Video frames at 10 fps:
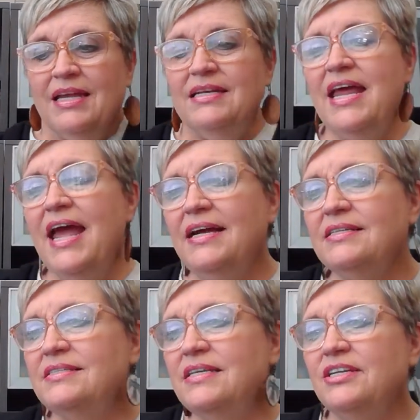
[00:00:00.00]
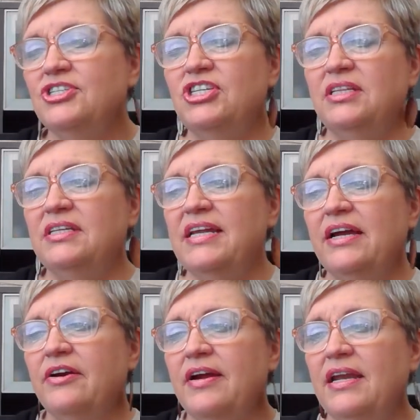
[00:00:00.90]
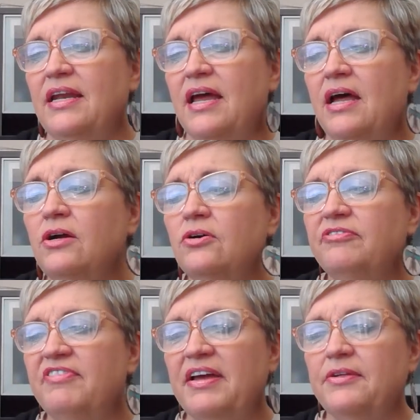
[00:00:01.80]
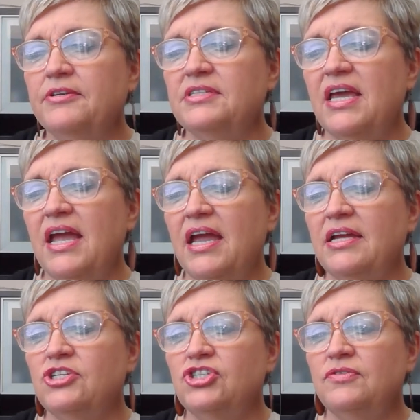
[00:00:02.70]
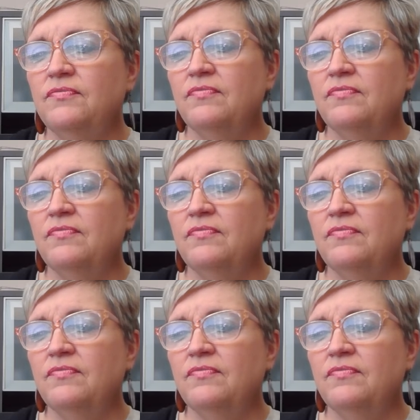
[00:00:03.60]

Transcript: Next, Sheila decorated Uncle Feather's cage.